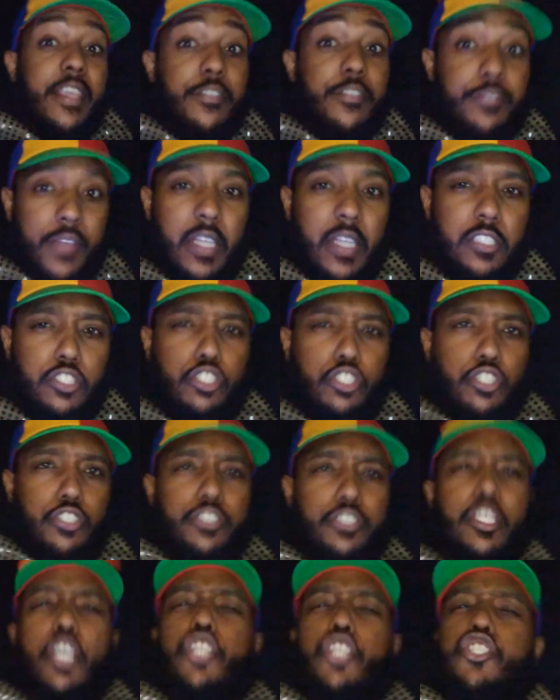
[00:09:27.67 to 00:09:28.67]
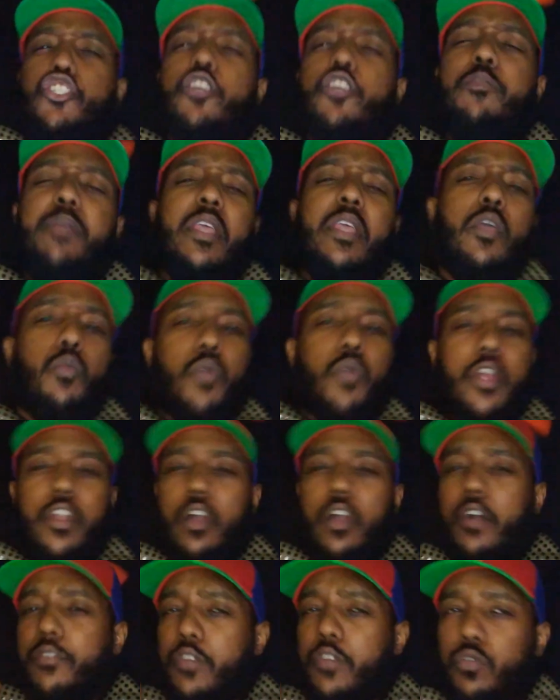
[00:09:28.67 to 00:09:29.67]
Investors should be aware
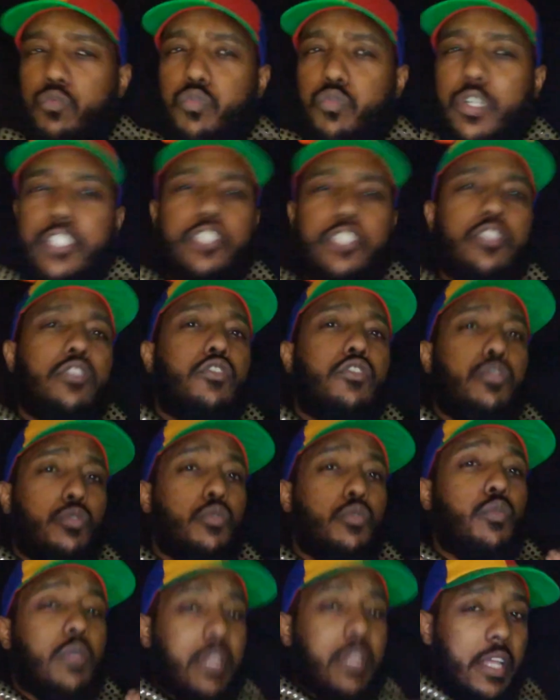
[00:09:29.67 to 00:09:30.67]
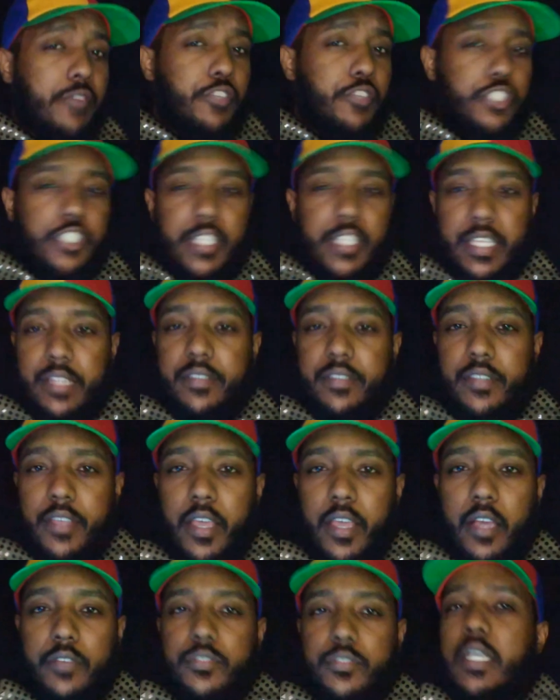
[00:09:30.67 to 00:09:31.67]
of the risk to leveraged
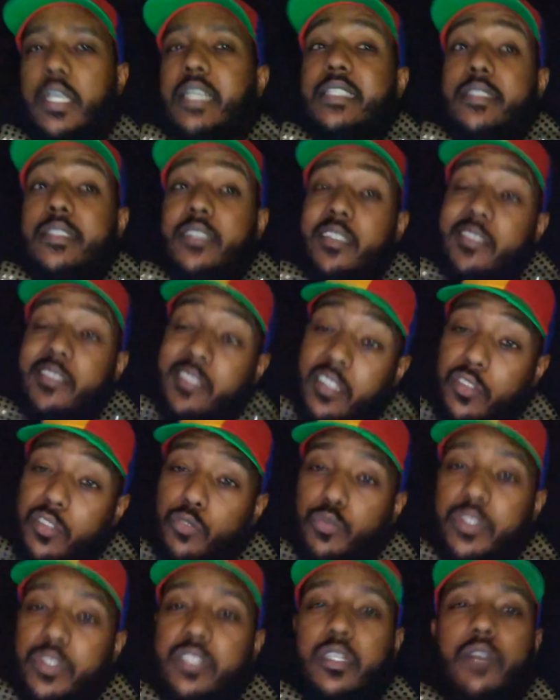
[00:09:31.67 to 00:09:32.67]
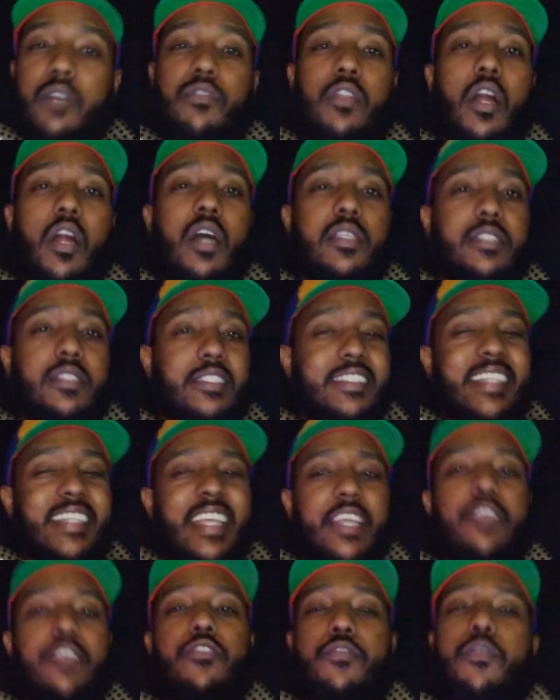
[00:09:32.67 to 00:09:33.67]
ETFs, since the risk of losses
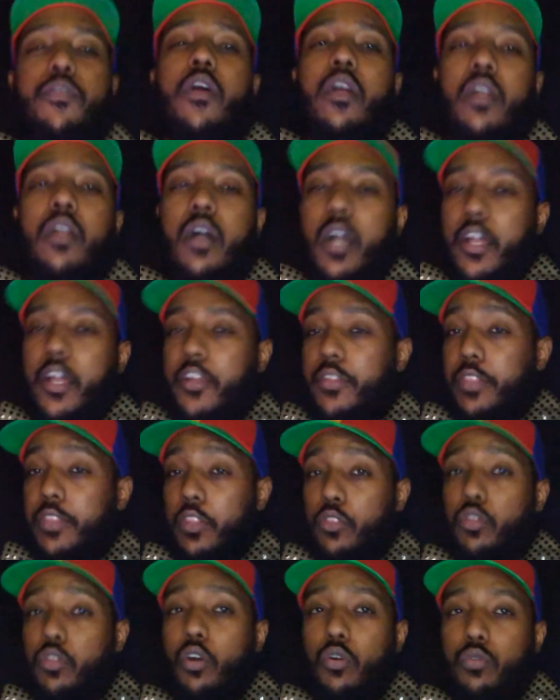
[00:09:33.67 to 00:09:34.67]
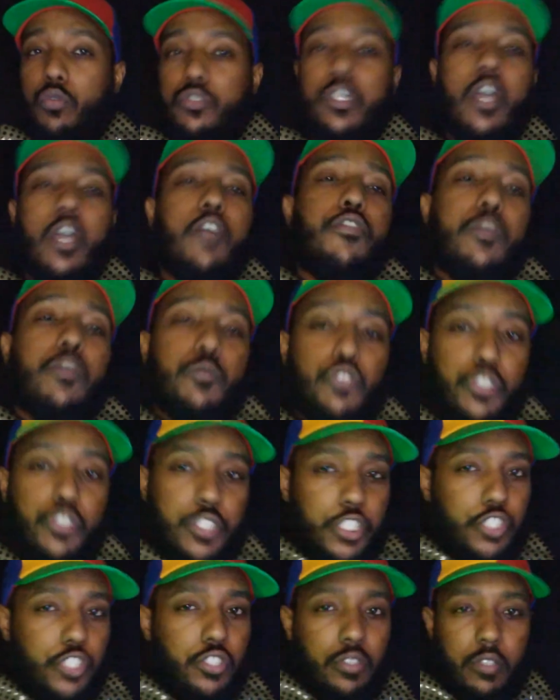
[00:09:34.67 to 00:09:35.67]
is far higher than those from
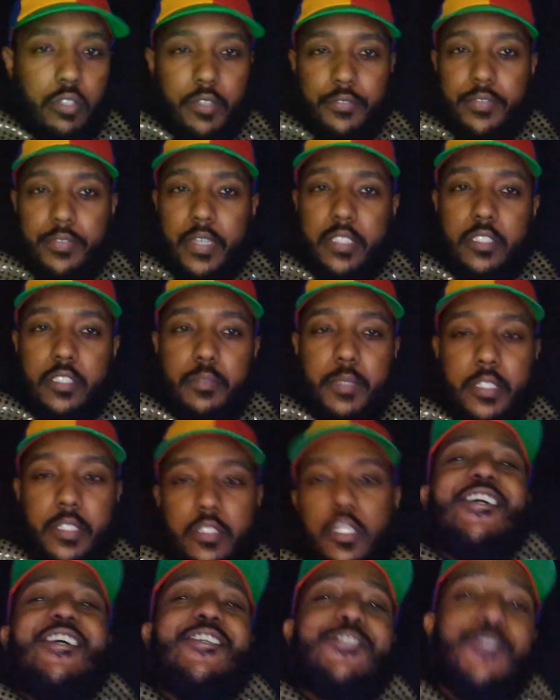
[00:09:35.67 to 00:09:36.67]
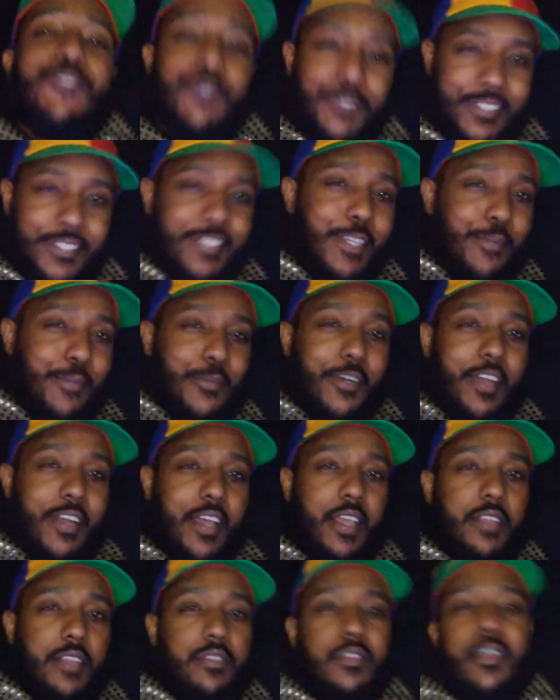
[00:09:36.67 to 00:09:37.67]
traditional investments. So to
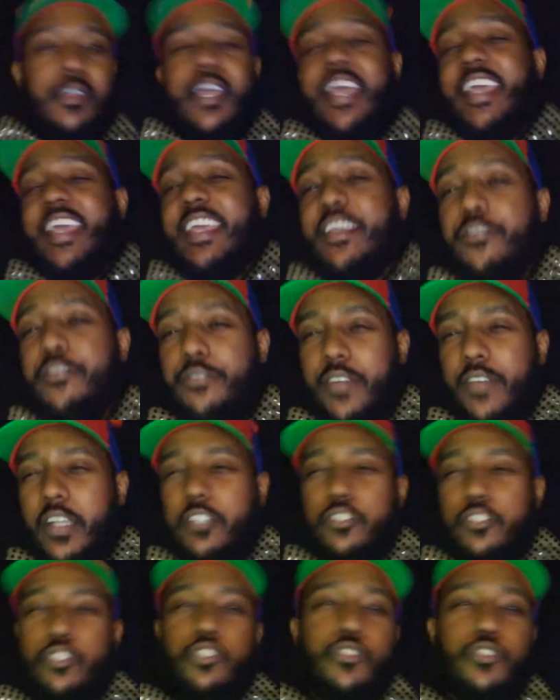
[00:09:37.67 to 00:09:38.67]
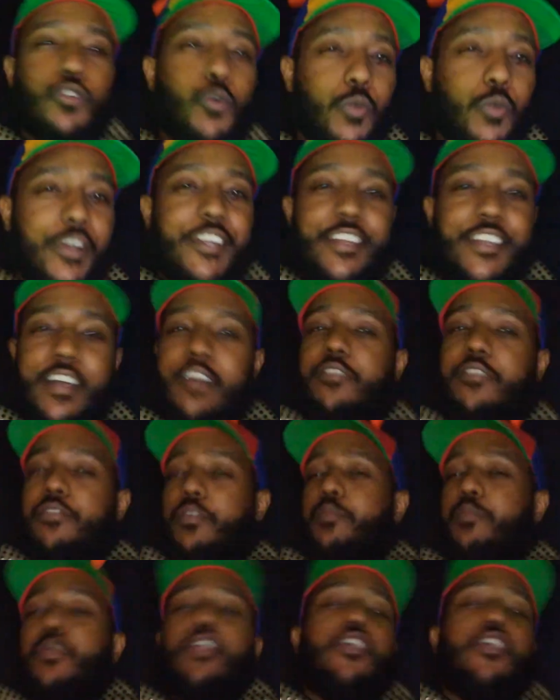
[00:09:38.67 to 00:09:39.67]
summarize, Investors who are not
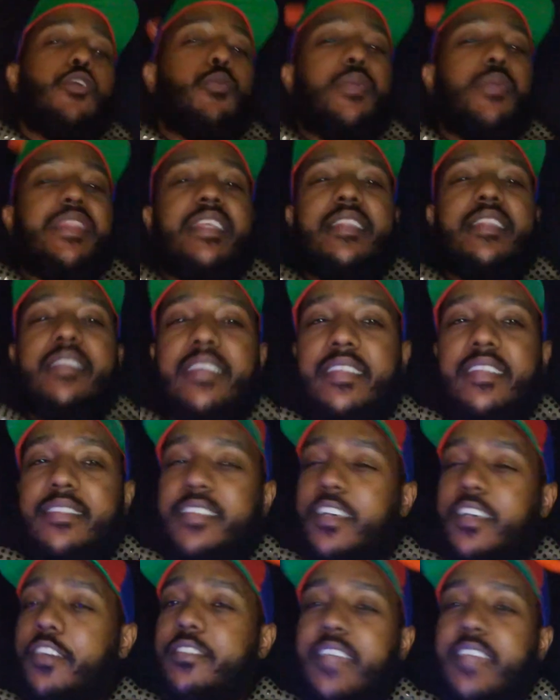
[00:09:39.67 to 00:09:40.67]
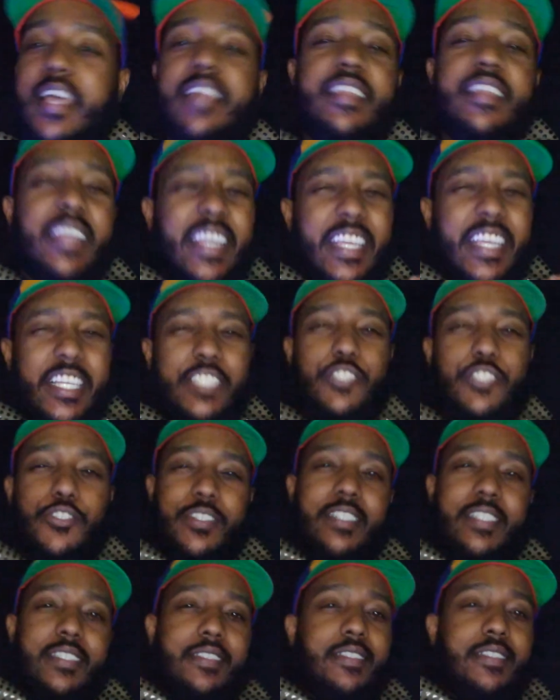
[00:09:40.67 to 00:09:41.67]
familiar with the details and
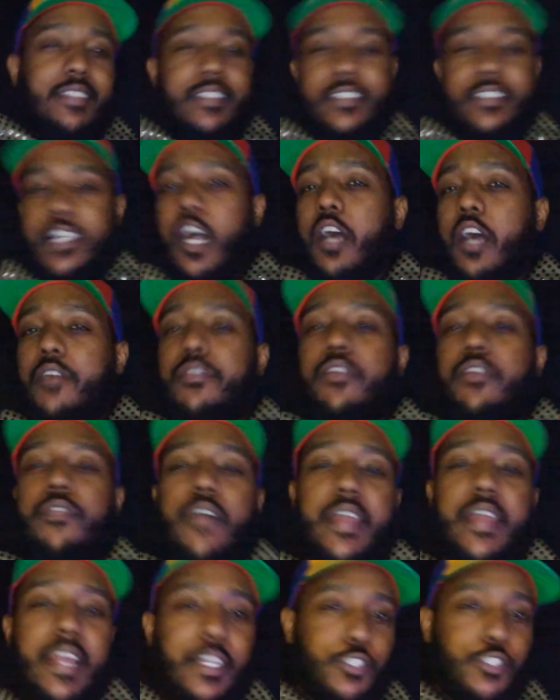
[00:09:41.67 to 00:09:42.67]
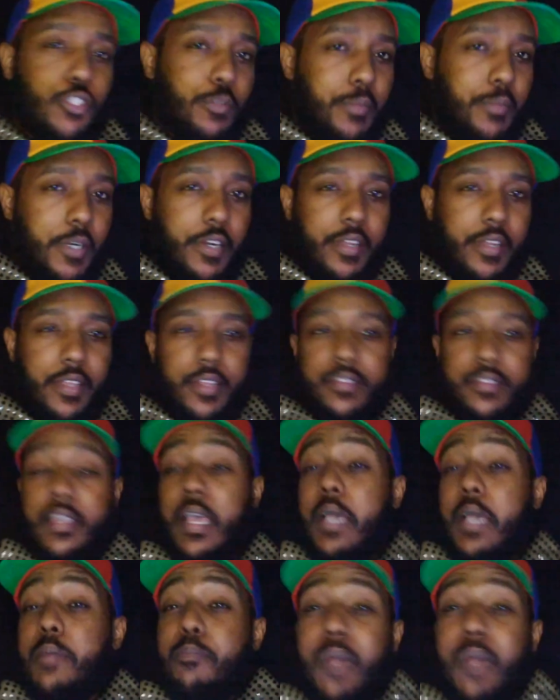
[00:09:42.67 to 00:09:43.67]
intricacies of the financial markets
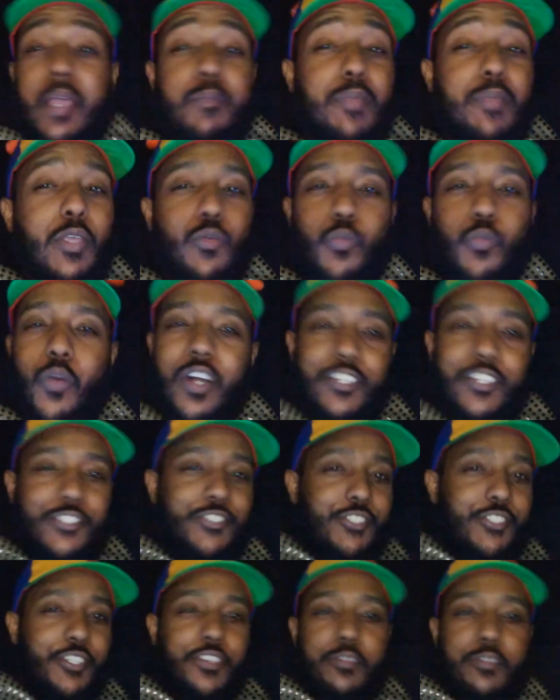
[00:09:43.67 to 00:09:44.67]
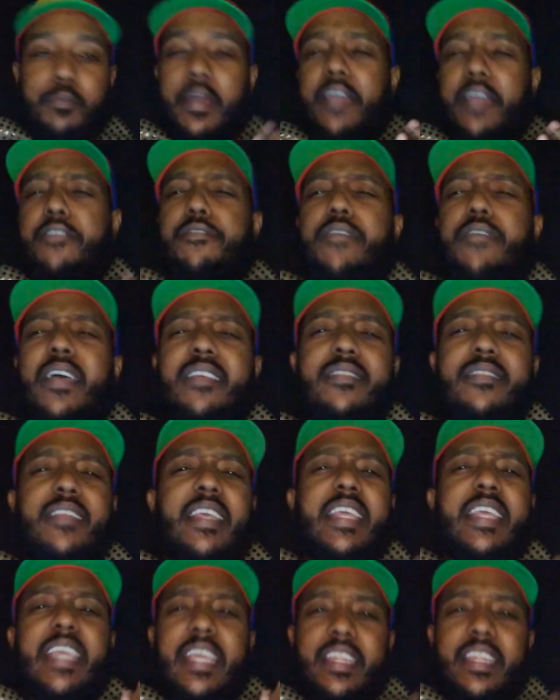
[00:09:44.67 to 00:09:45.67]
might be well served by
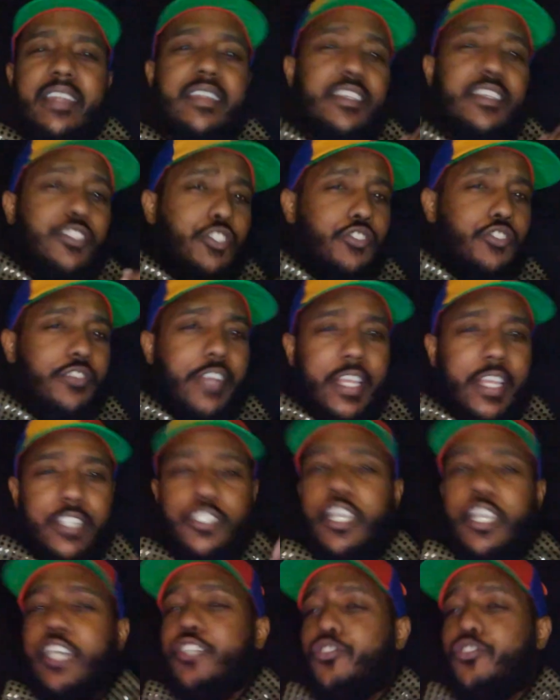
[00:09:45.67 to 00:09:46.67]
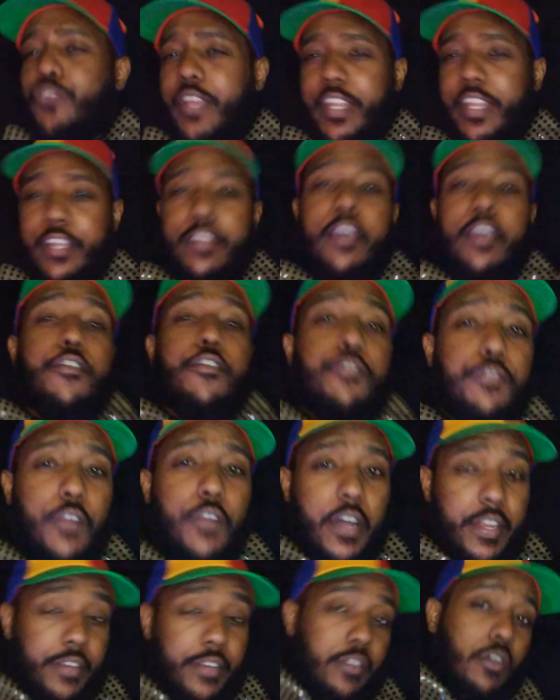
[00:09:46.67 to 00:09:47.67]
investing in an exchange-traded
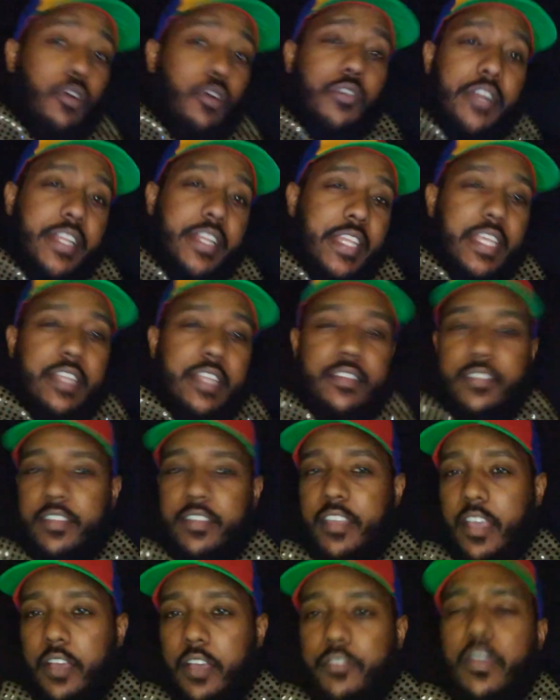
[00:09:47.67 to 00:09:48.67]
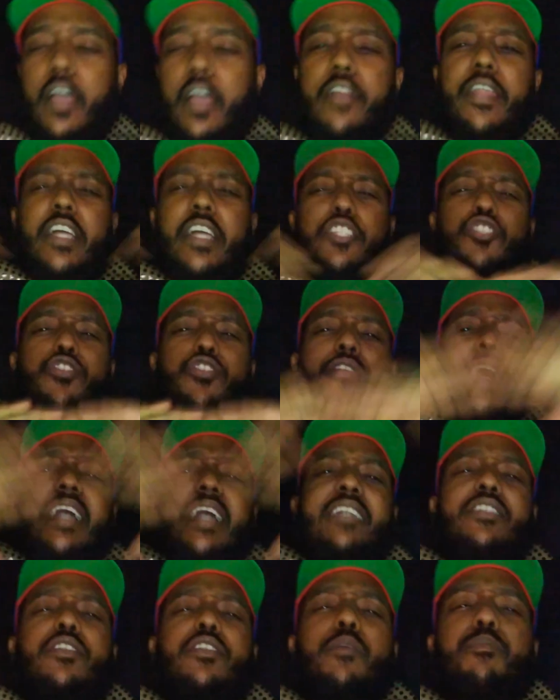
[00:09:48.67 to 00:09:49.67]
fund or an ETF that
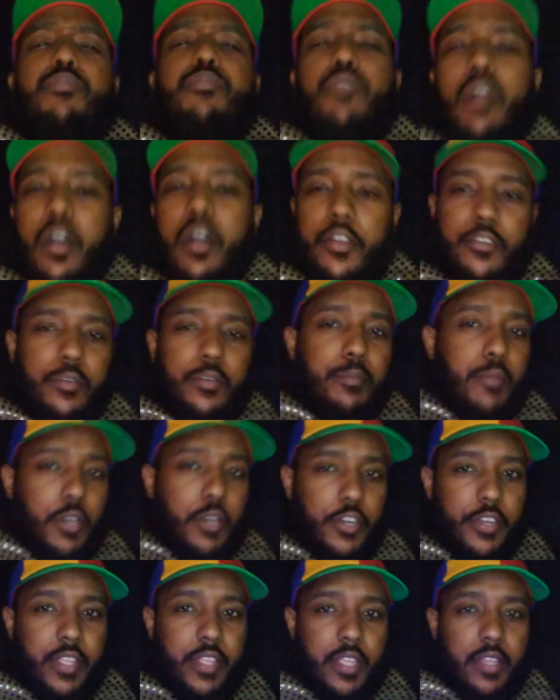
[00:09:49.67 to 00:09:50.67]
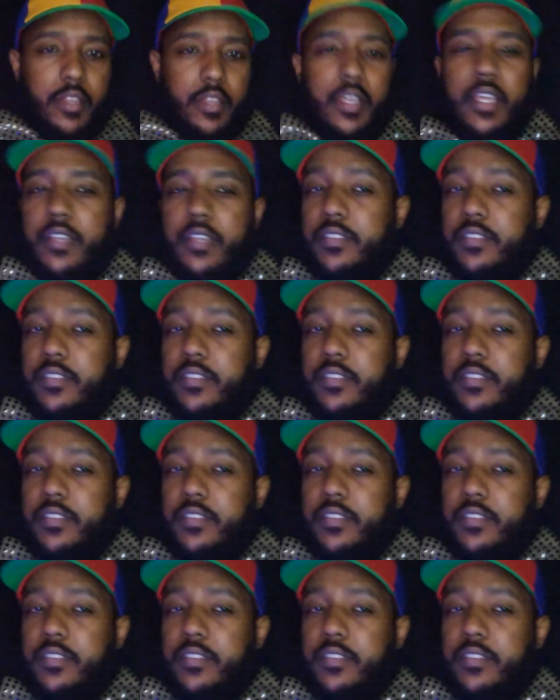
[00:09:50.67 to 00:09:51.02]
tracks the broader market.